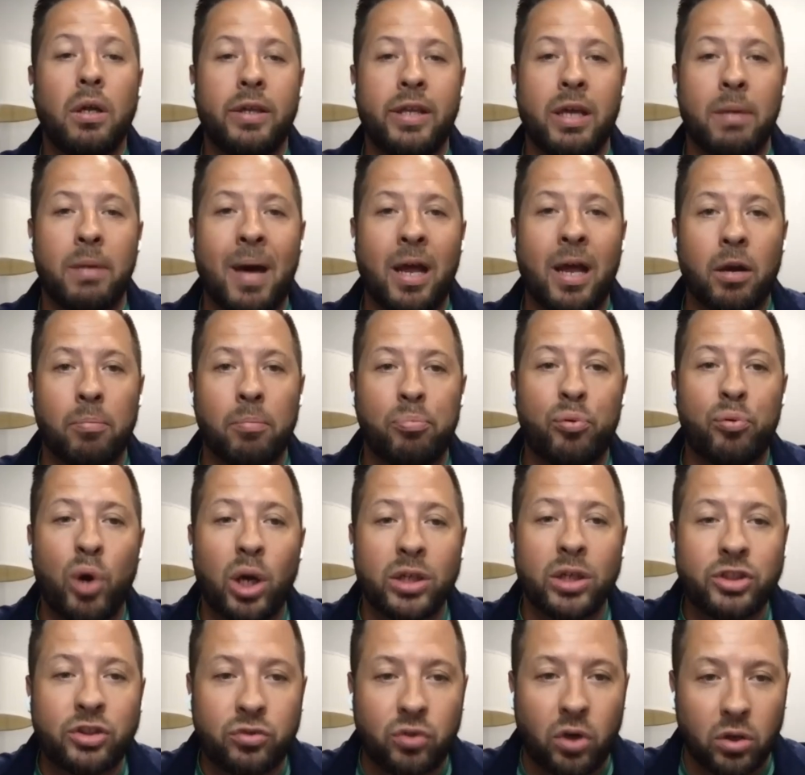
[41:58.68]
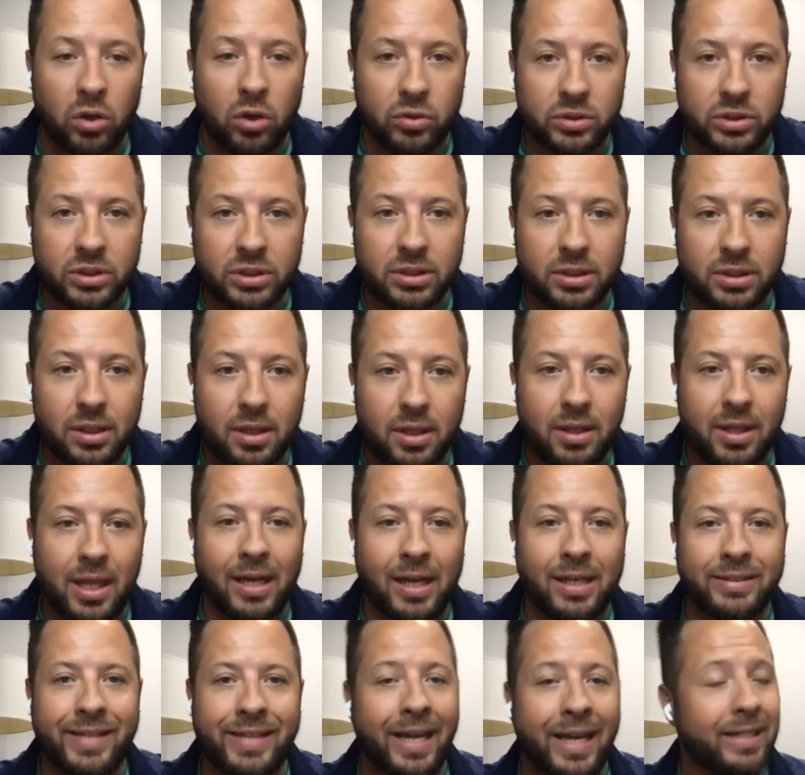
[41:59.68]
the amount of brushstrokes that
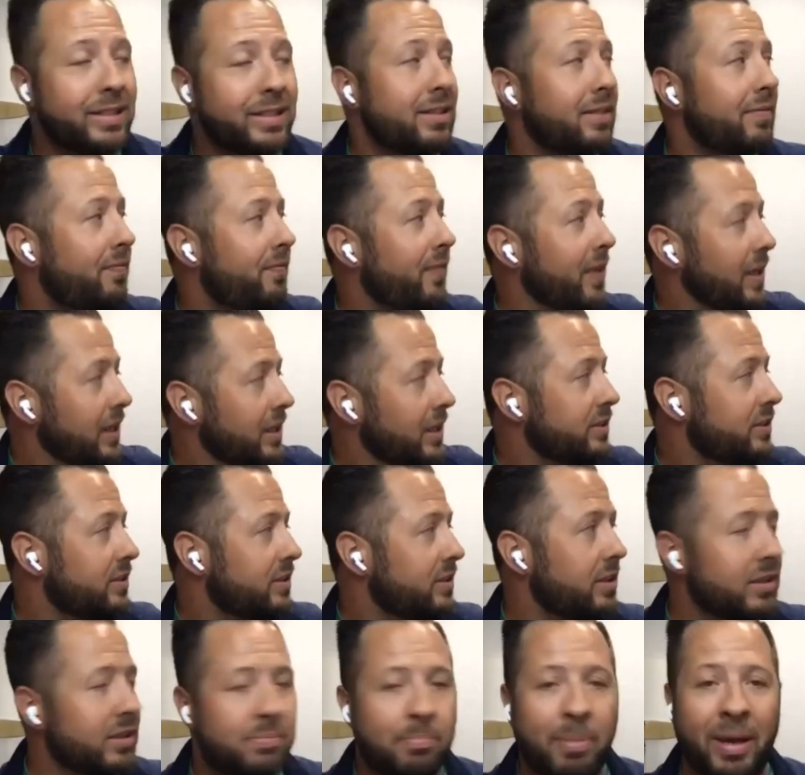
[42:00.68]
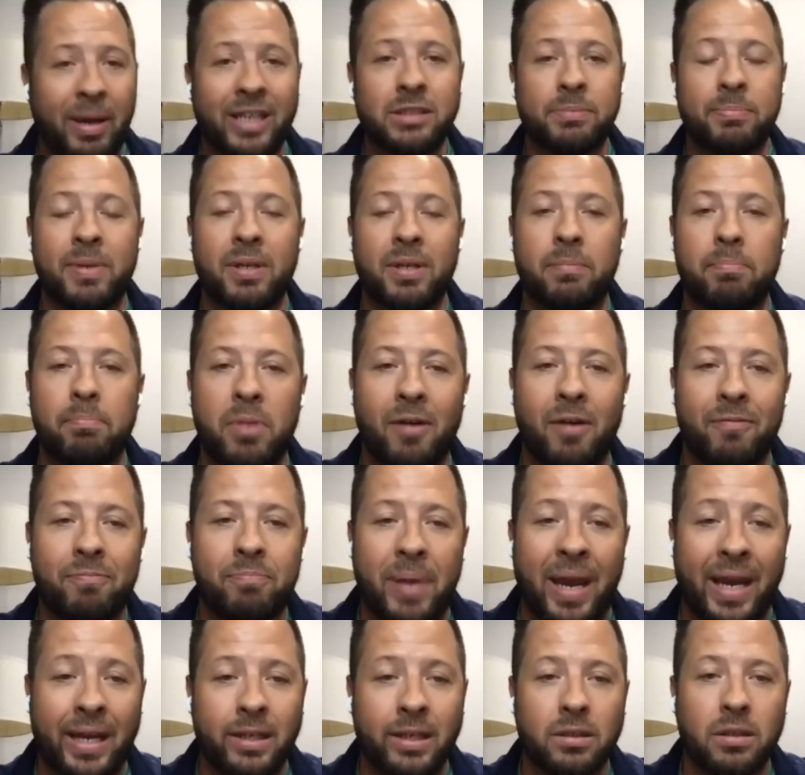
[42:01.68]
it takes to finish this basement of
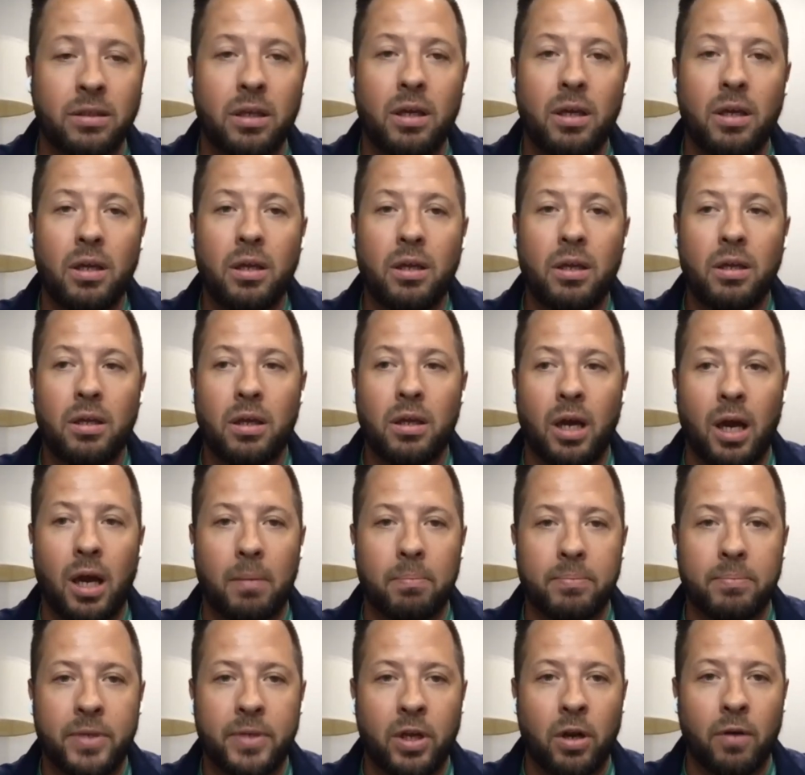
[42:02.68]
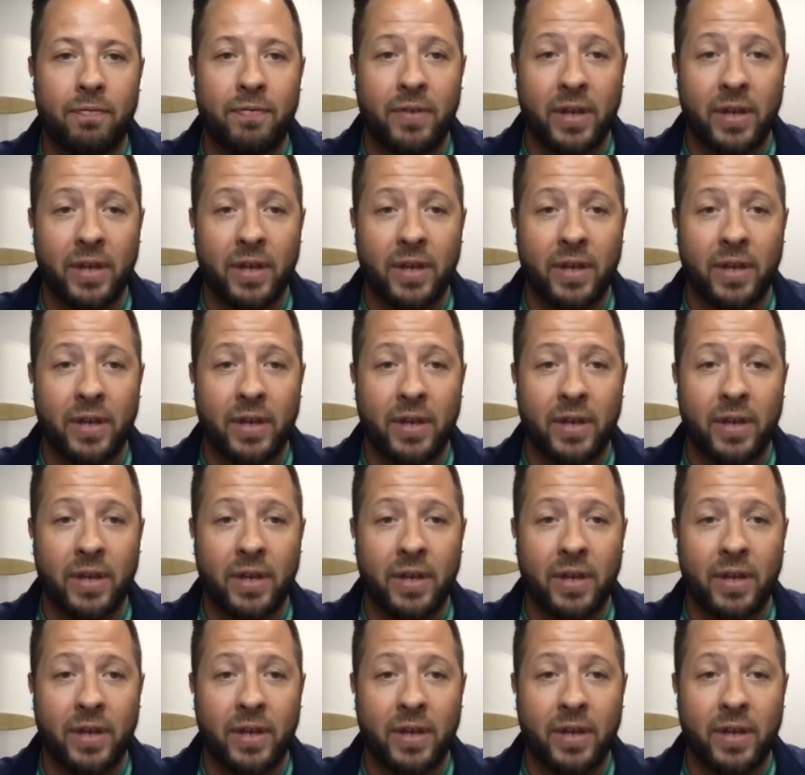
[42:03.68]
paint, um, you know,